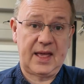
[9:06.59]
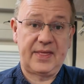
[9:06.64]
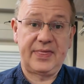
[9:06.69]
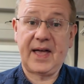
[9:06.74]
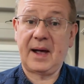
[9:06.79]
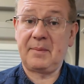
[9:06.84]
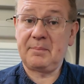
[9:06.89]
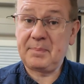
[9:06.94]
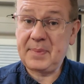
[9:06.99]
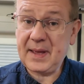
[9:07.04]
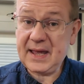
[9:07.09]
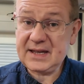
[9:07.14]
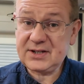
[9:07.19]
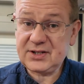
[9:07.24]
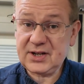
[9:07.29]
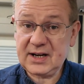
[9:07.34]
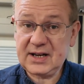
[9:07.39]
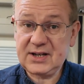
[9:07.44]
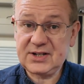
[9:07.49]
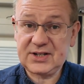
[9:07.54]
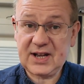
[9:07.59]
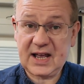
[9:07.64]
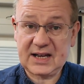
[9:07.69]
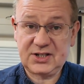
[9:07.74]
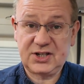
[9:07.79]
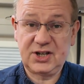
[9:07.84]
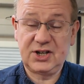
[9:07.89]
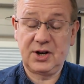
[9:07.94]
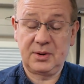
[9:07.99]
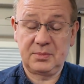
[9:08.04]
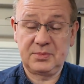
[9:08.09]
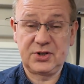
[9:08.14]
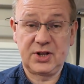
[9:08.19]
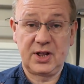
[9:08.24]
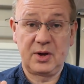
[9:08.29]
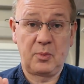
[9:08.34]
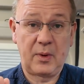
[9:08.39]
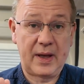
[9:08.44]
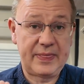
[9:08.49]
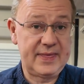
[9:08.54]
That basically sets it up so
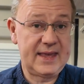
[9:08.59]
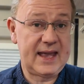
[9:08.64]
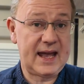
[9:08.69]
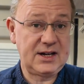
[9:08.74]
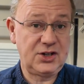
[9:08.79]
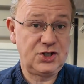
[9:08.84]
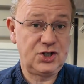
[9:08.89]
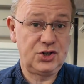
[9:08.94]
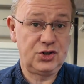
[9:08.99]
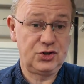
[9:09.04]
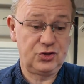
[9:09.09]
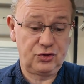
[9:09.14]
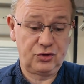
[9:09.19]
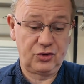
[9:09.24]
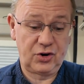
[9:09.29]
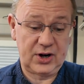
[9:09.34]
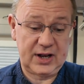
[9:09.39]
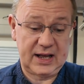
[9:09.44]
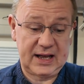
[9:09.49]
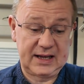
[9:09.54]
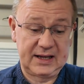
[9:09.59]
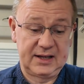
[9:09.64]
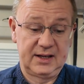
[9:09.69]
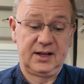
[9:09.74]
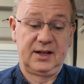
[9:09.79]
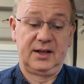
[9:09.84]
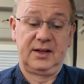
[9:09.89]
that when the engine's running,